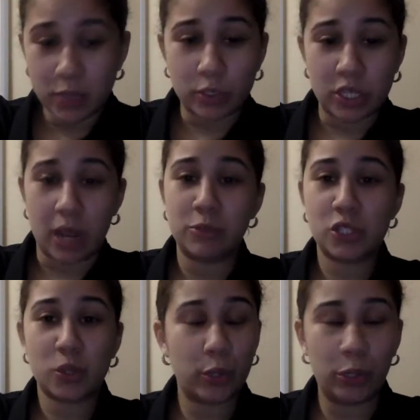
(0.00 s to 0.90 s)
which I'm
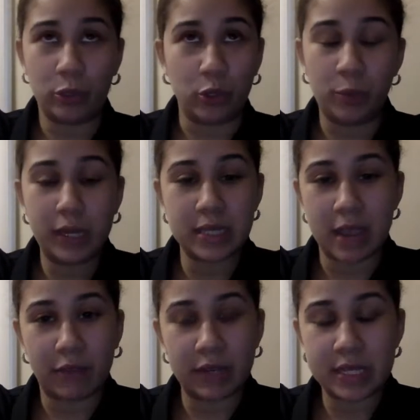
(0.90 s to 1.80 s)
sure you do because
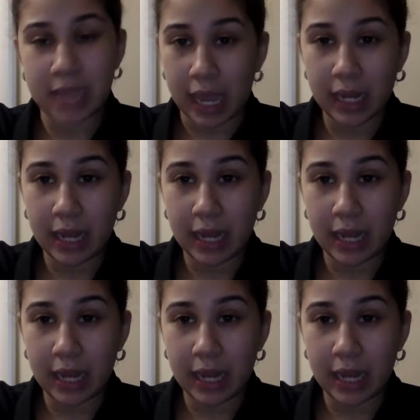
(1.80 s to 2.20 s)
every state